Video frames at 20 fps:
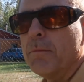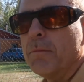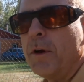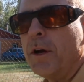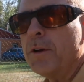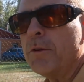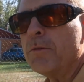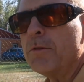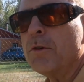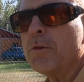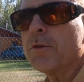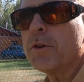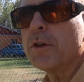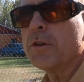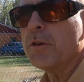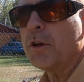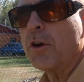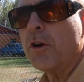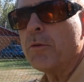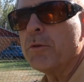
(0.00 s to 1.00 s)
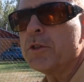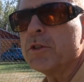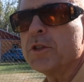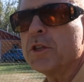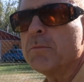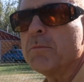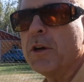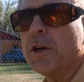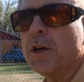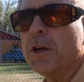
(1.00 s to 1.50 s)
I don't know. They always
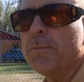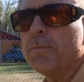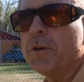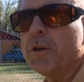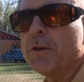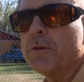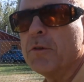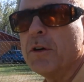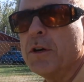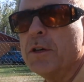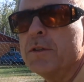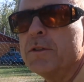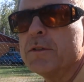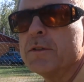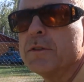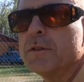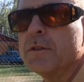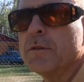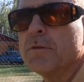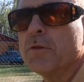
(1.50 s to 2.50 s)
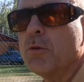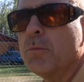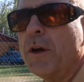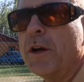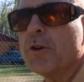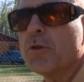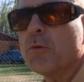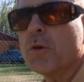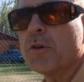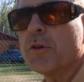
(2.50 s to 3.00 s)
seem happy to us, and no
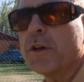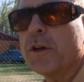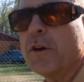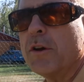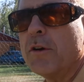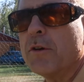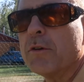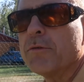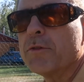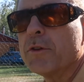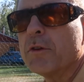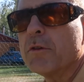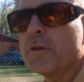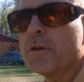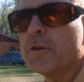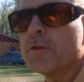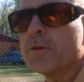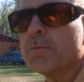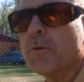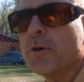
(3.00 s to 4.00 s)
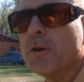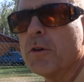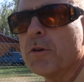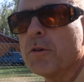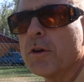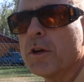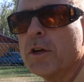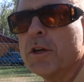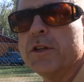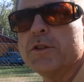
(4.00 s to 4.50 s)
matter where they are, if they're in a
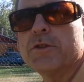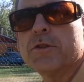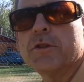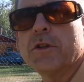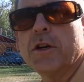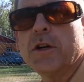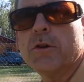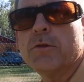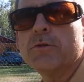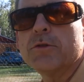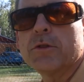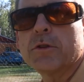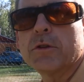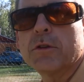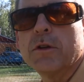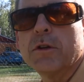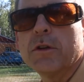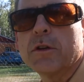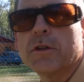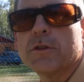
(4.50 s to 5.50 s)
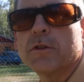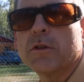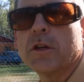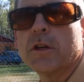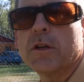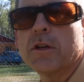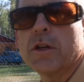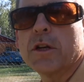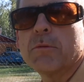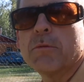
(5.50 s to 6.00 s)
smaller cage in the house because they're
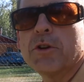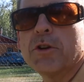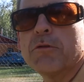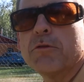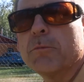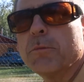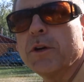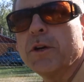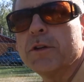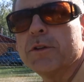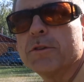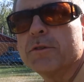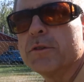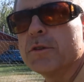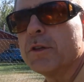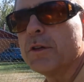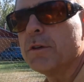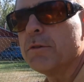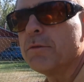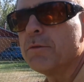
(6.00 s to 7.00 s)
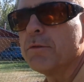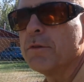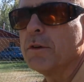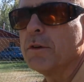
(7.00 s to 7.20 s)
going to get ready for bed and stuff,